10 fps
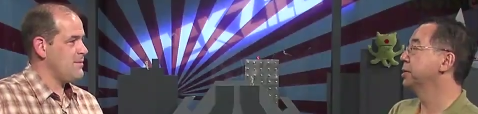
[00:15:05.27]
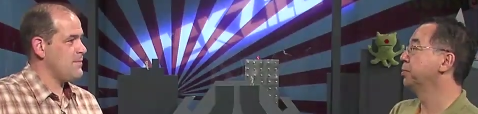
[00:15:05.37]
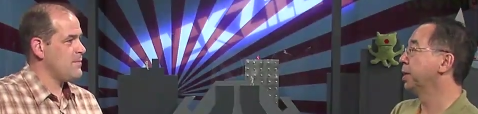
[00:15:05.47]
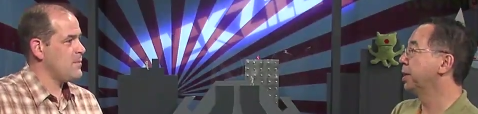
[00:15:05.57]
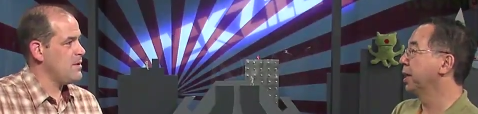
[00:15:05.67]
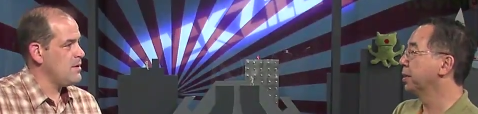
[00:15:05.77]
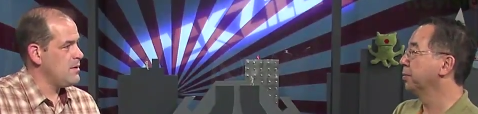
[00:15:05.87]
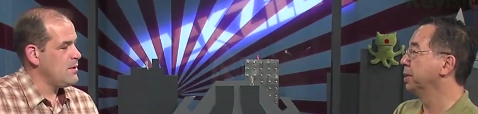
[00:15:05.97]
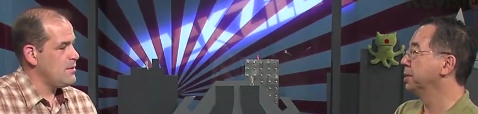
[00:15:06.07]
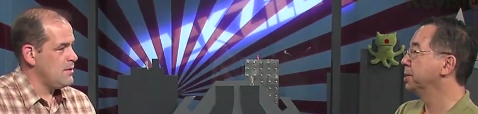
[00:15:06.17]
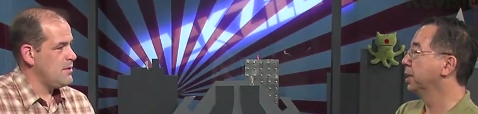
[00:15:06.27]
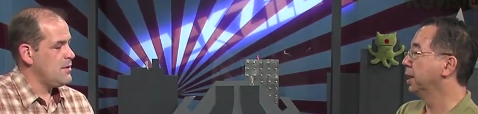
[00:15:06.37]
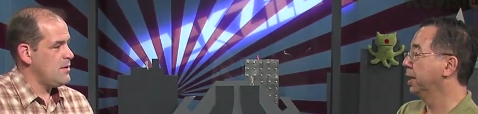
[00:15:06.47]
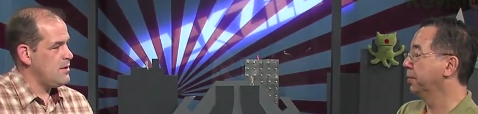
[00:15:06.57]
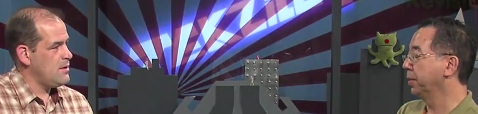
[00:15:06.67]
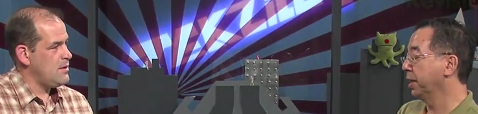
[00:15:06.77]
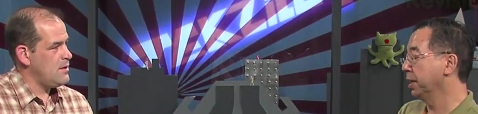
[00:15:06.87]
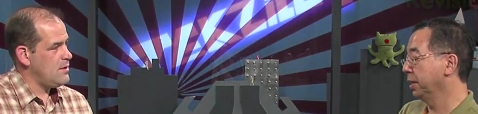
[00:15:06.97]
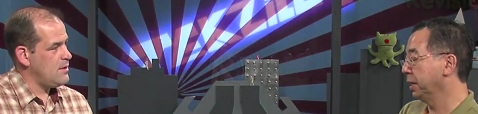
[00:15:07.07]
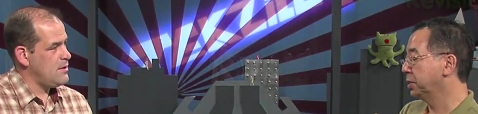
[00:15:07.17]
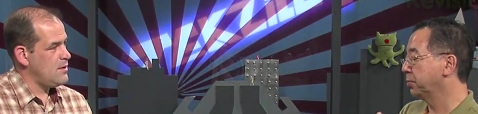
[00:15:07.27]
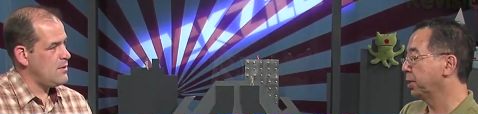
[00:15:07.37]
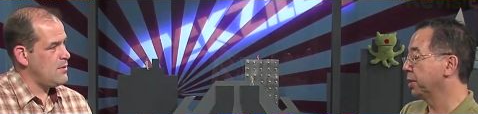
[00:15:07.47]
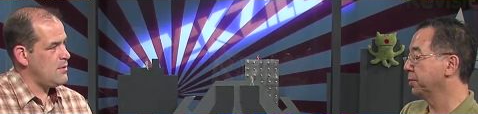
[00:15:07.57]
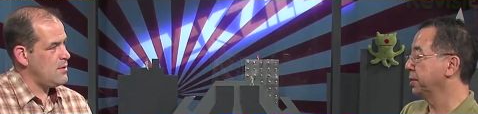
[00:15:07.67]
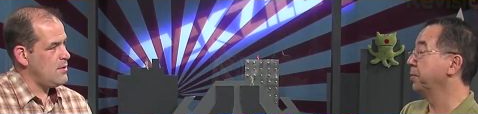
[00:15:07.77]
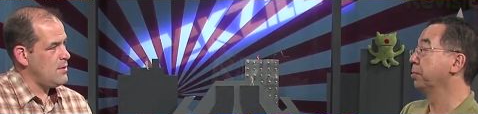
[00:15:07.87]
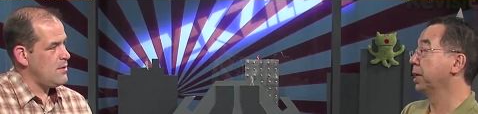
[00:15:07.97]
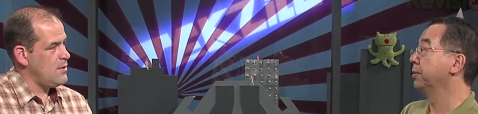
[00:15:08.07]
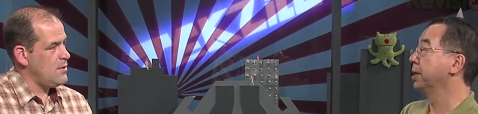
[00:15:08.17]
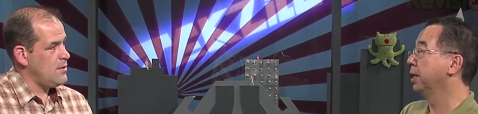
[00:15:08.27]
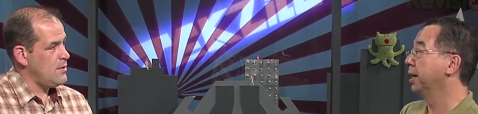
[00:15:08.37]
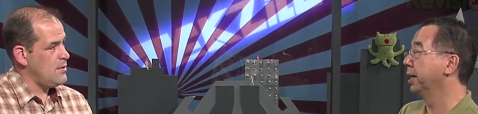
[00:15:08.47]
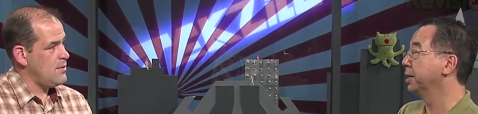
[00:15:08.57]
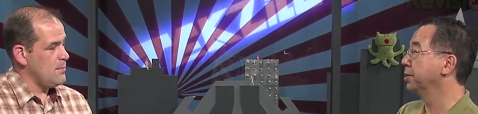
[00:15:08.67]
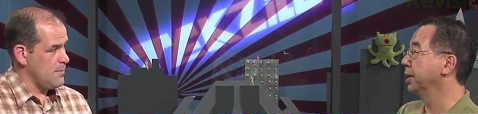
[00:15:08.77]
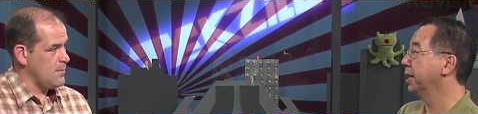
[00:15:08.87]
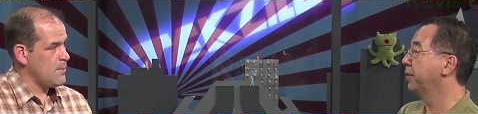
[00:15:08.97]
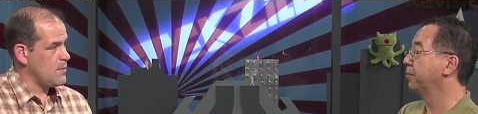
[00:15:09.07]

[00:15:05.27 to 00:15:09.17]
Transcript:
Speaker 1: is one of the other ones. Um, it, it's one of the ones I've been playing with a lot actually, and